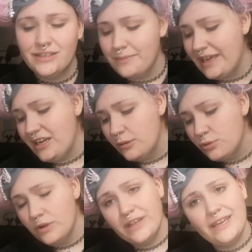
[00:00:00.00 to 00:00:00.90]
The
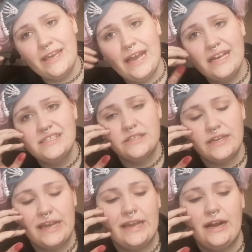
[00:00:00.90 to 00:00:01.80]
makeup quality
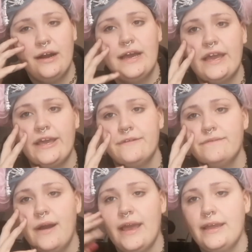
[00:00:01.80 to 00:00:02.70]
yesterday I
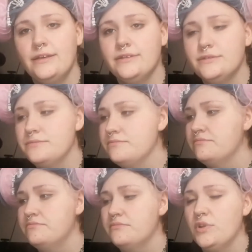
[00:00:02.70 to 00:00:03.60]
find
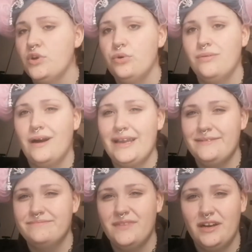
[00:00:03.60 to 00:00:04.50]

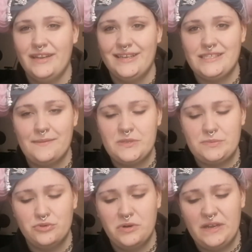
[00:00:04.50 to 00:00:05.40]
quite
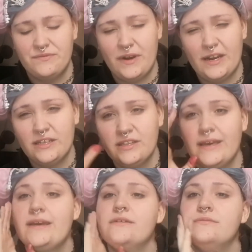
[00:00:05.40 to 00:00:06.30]
unacceptable, quite
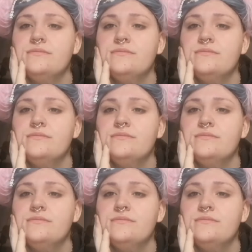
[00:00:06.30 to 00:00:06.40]
frankly.